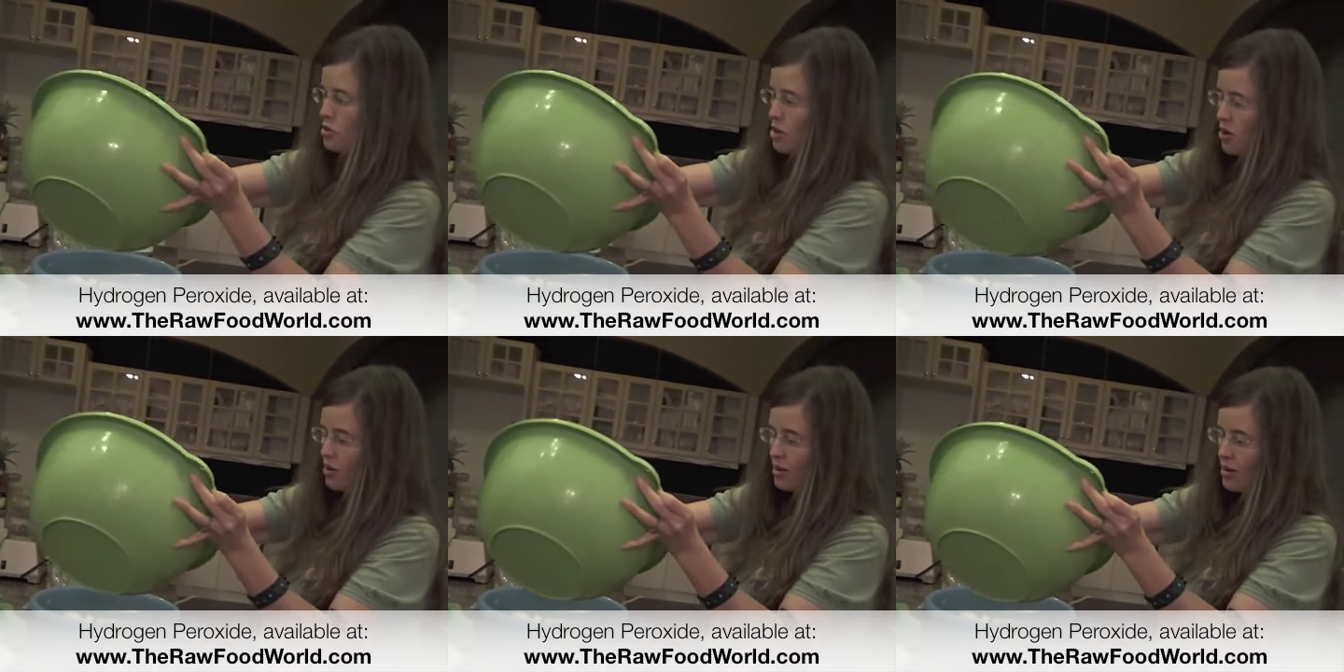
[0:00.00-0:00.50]
so
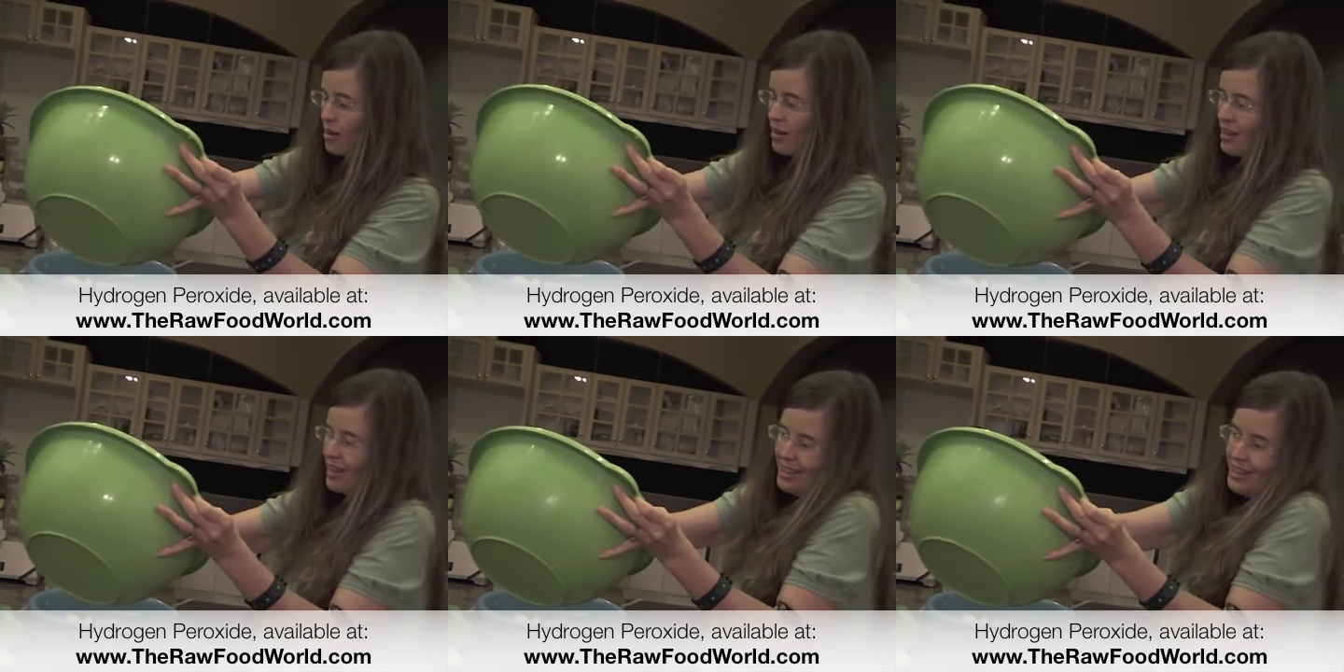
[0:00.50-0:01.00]

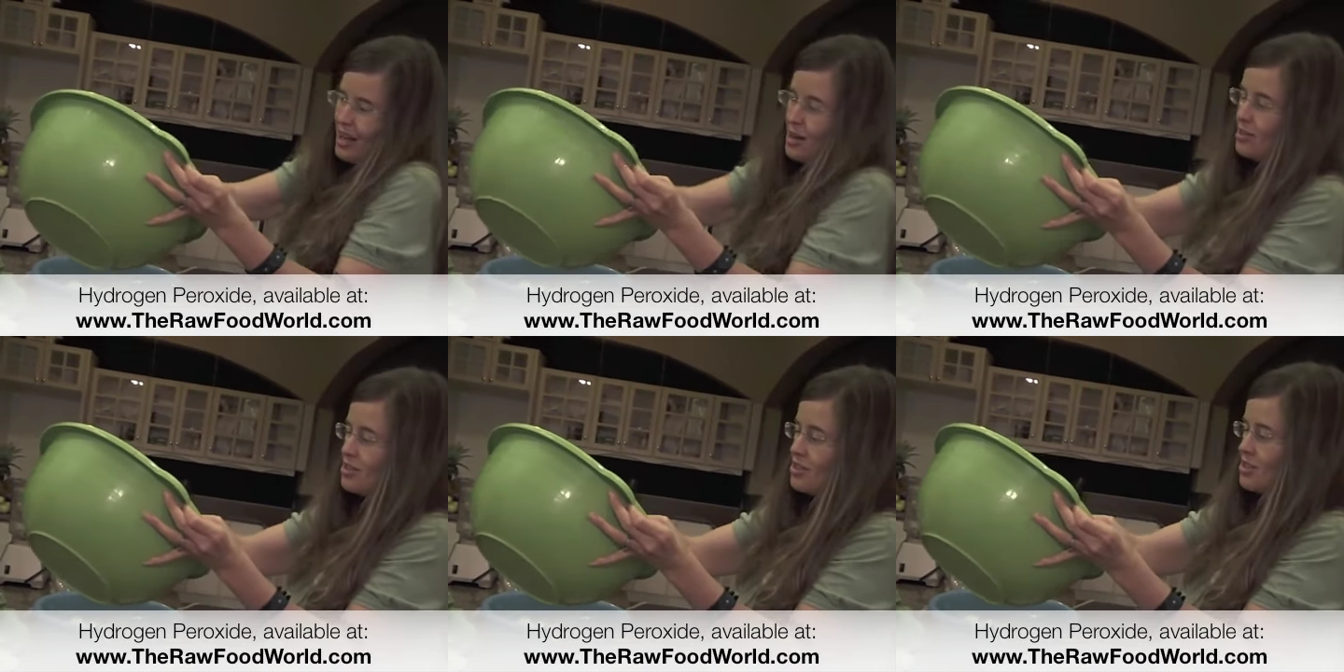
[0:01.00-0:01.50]

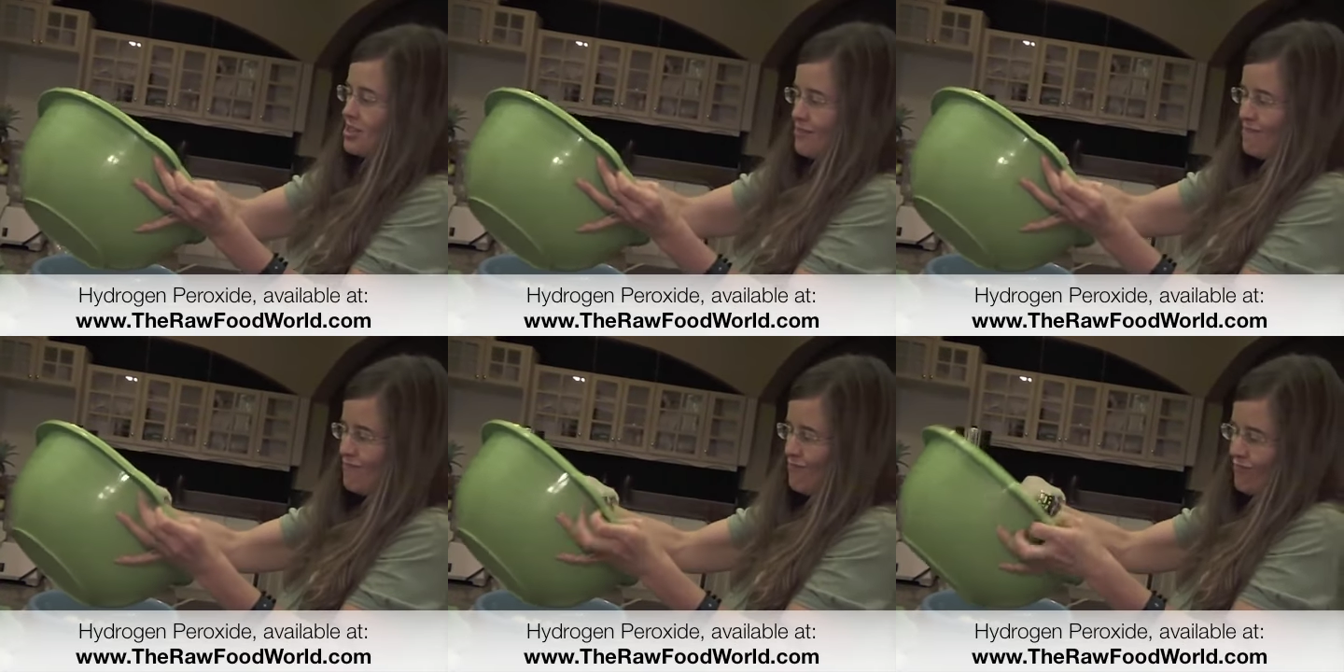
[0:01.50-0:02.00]
you
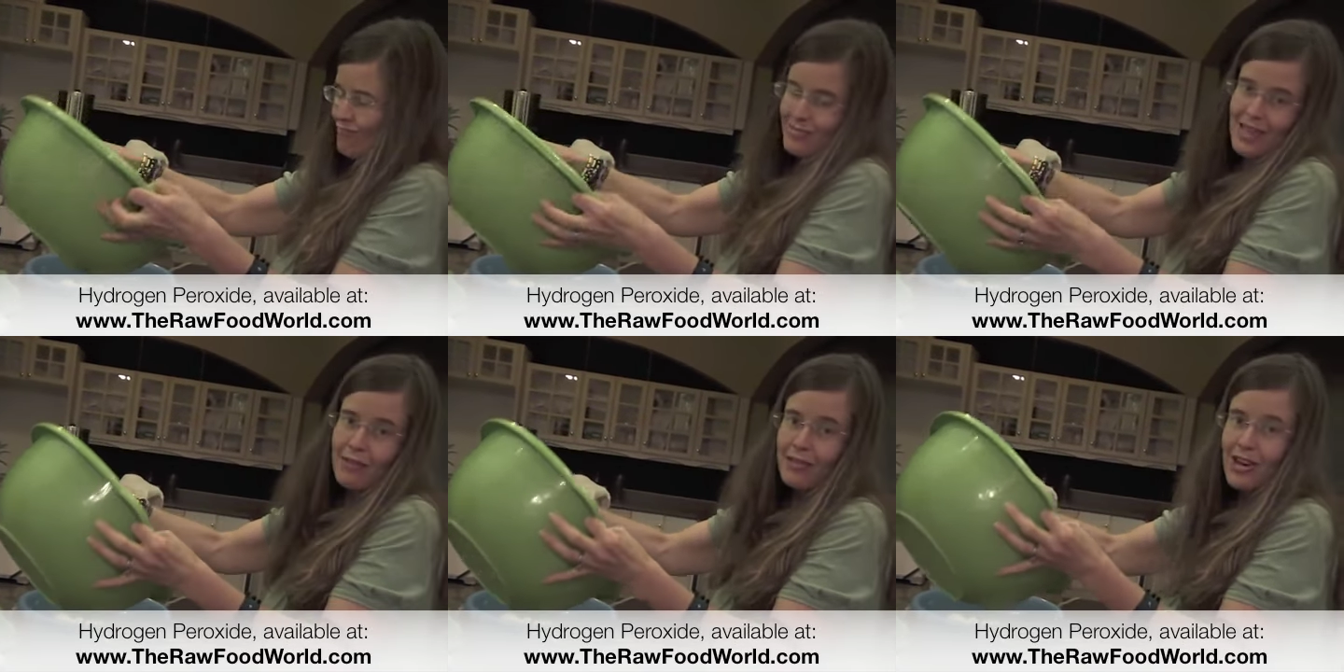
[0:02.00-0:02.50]
just
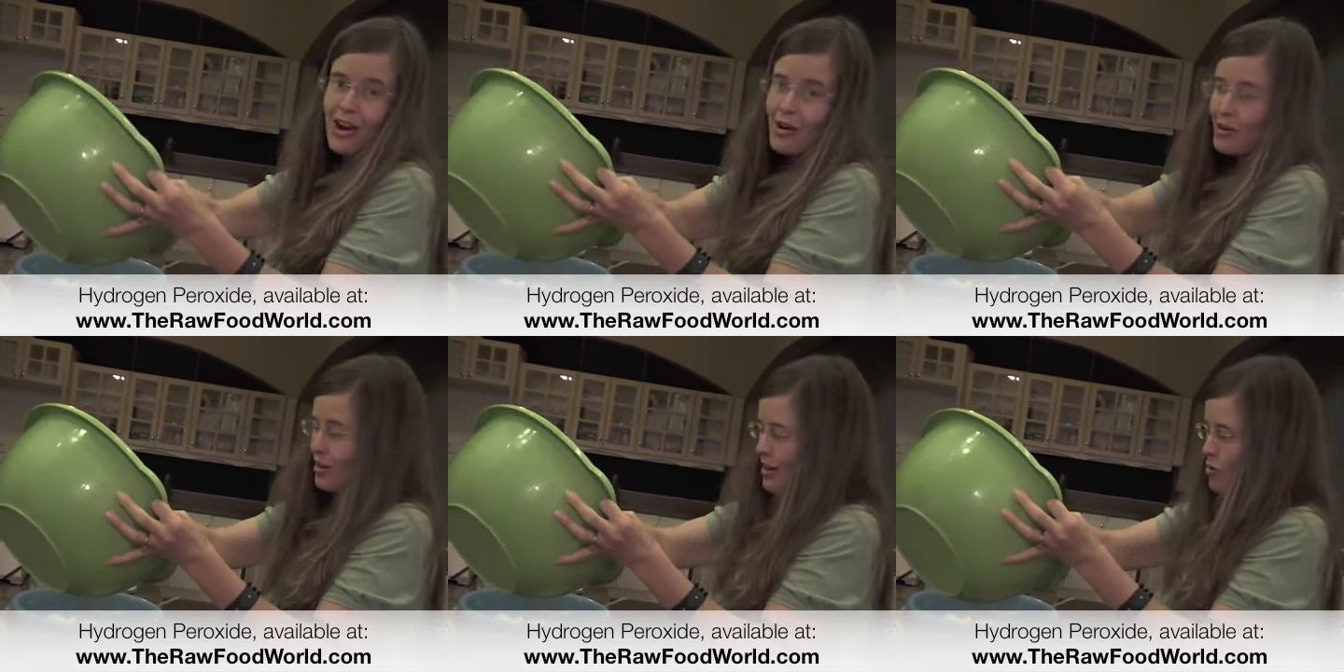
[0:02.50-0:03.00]
never know
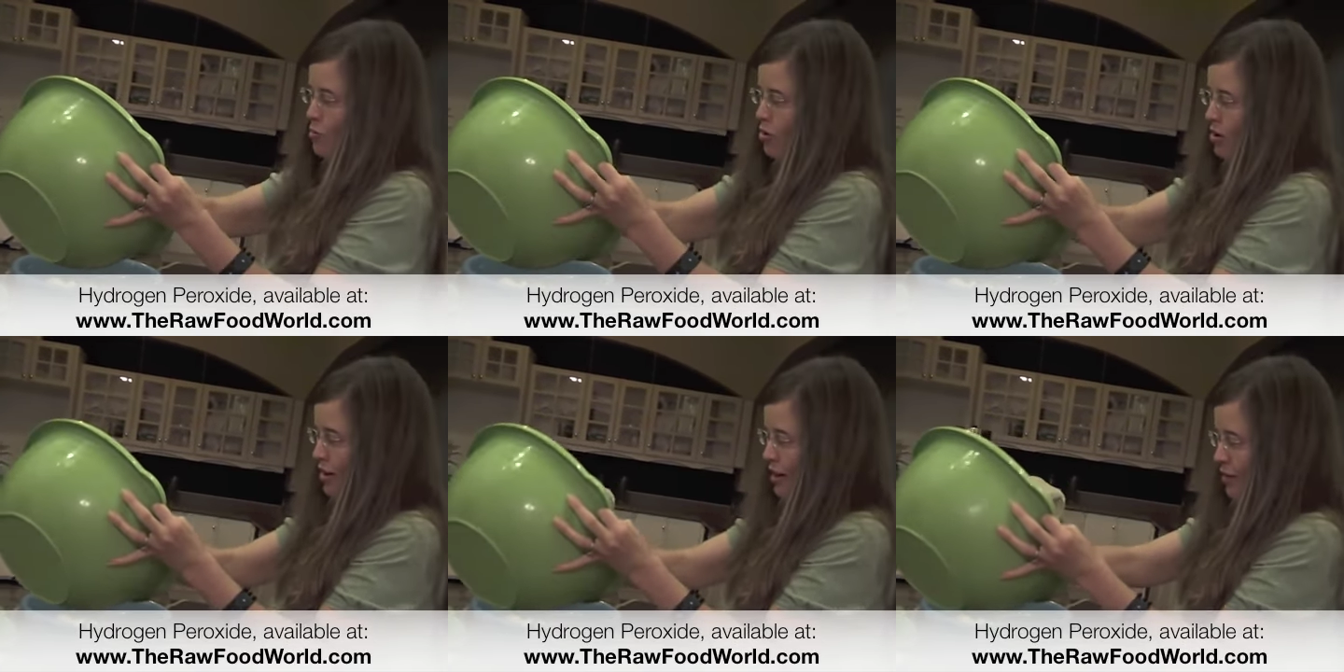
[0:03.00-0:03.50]
like
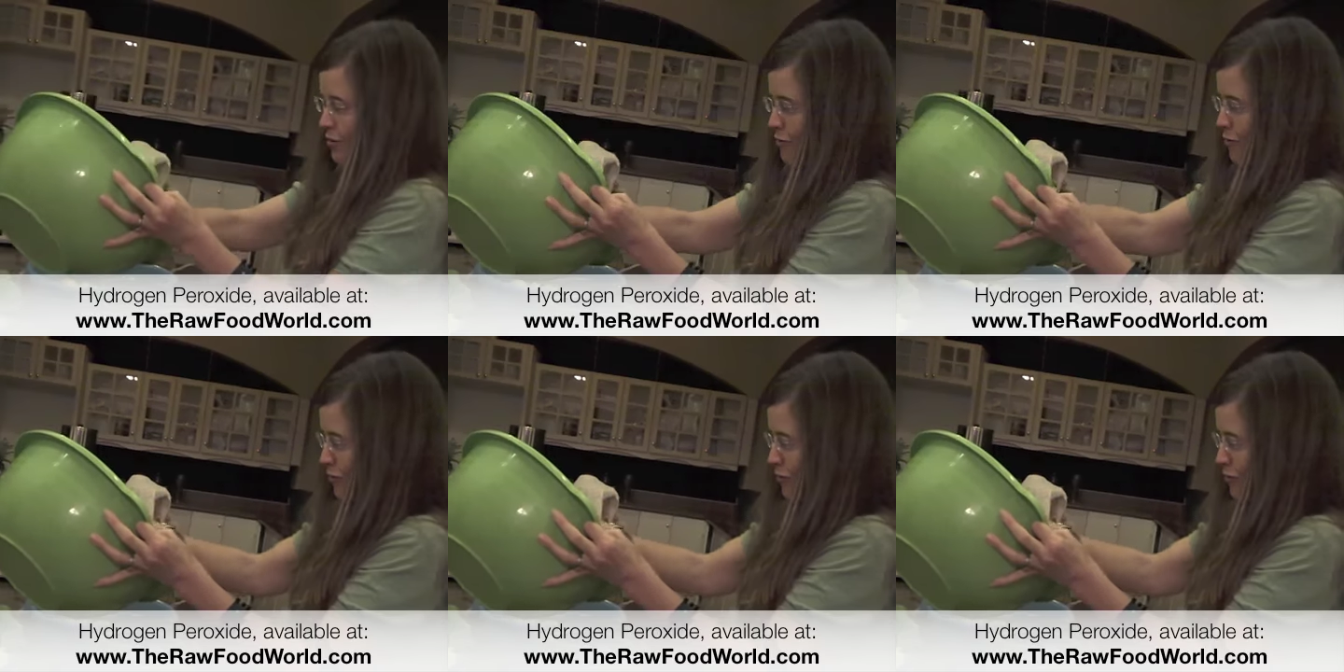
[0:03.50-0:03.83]
what kind of